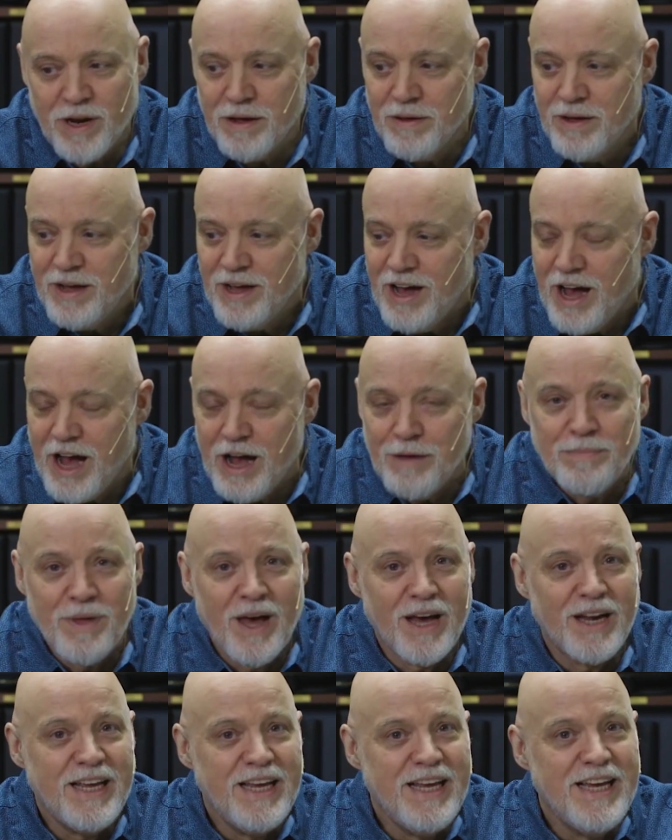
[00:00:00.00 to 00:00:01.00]
I, I'm
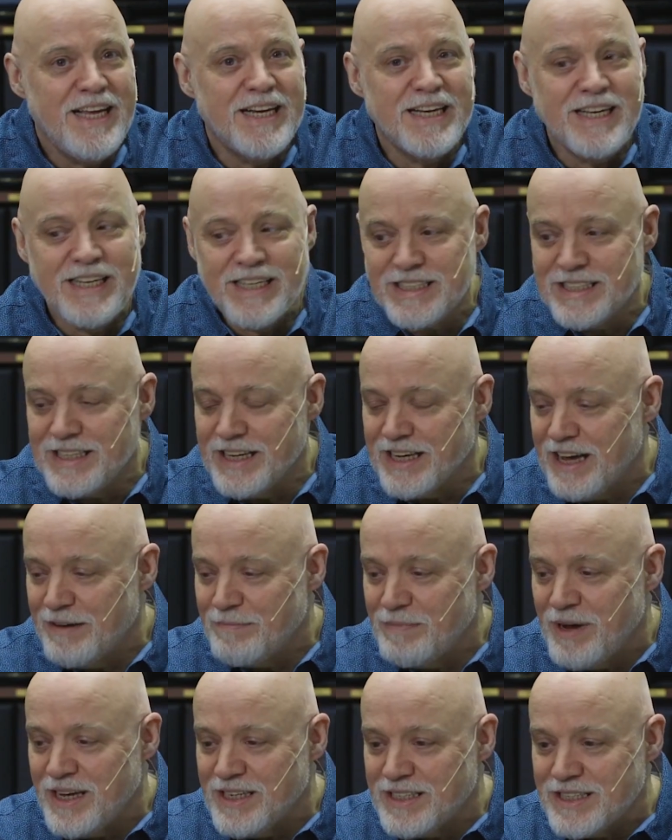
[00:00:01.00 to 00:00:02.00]
not hedonistic.
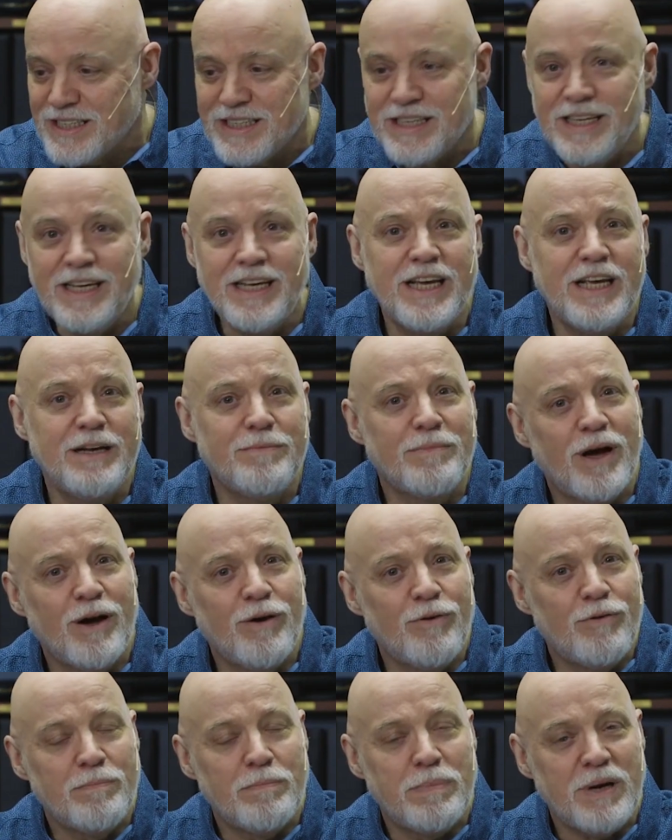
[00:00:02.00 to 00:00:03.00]
I'm not seeking my
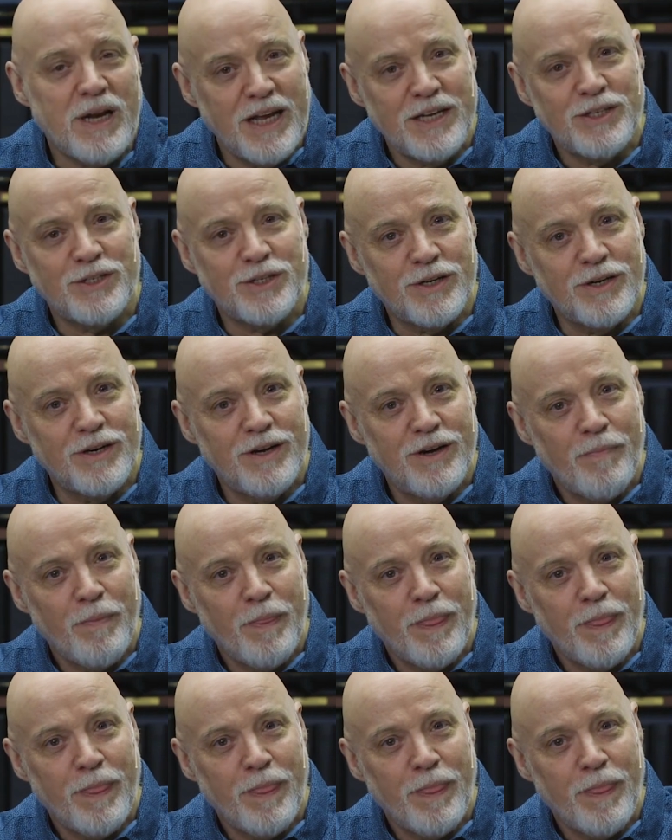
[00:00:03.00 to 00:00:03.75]
own pleasure.